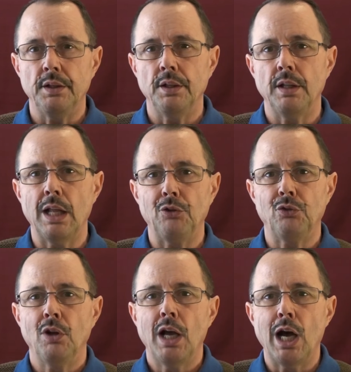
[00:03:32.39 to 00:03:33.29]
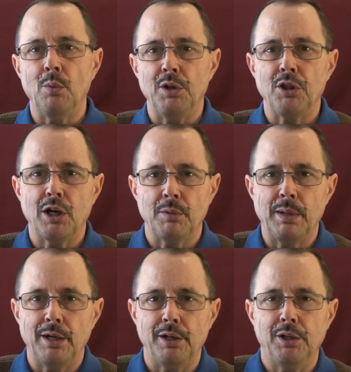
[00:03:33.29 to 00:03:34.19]
and that's how he thought
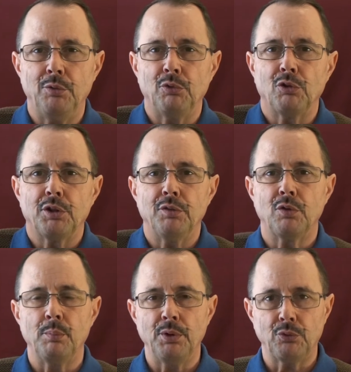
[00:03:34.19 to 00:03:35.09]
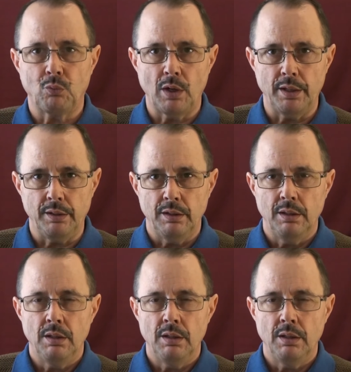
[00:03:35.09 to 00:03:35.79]
about it. He was looking for Miss Right.